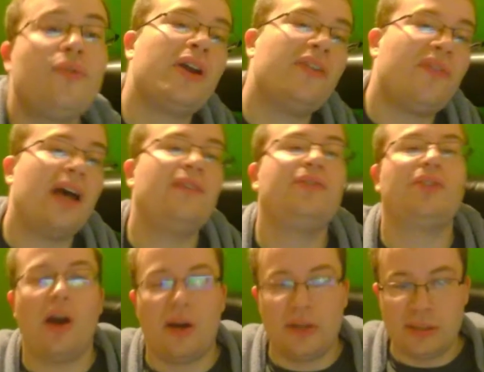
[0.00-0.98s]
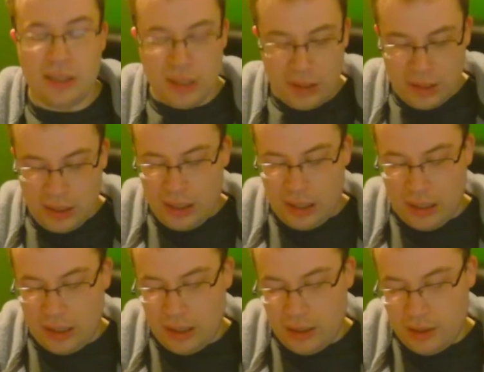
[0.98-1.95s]
out of 5 stars,
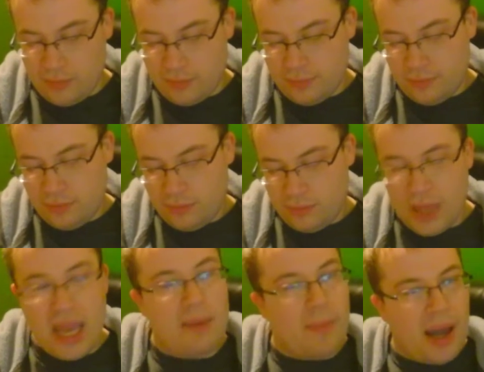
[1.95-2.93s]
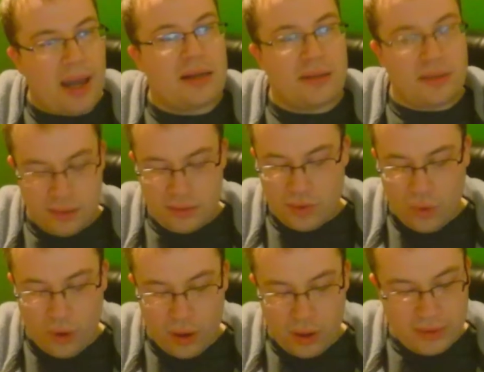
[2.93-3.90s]
A-
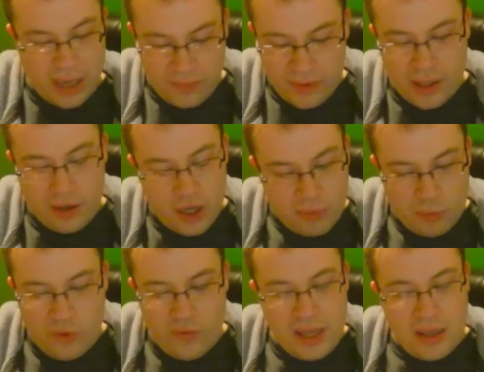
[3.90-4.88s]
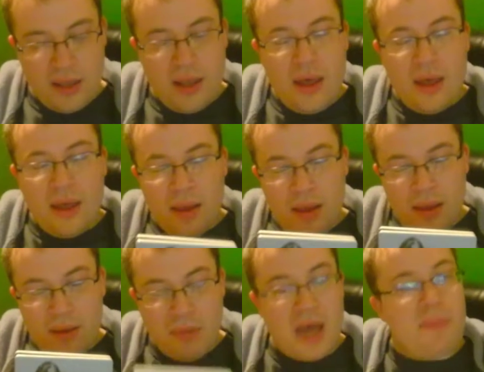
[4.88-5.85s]
score. Definitely a good movie.
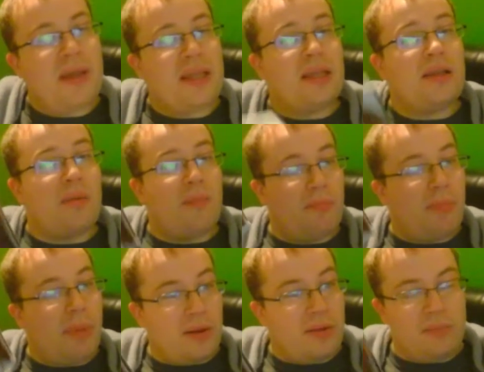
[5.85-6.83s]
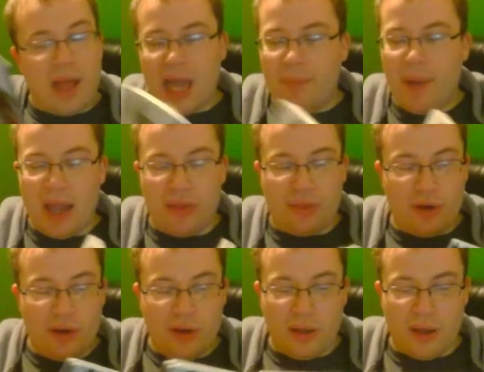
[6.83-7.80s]
In my opinion, better than Black
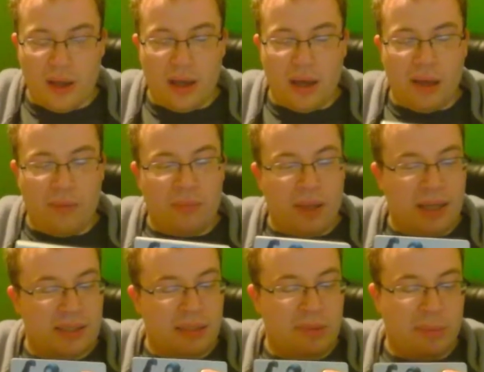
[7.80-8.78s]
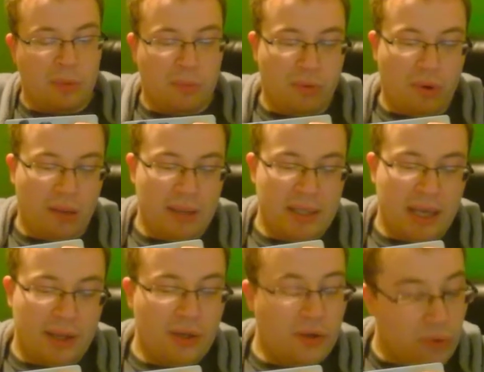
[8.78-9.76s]
Panther. Like I said, people will probably
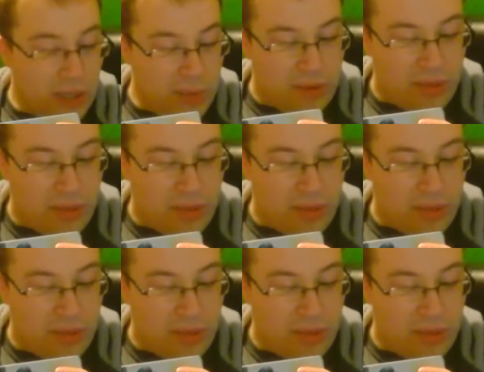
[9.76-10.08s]
not agree with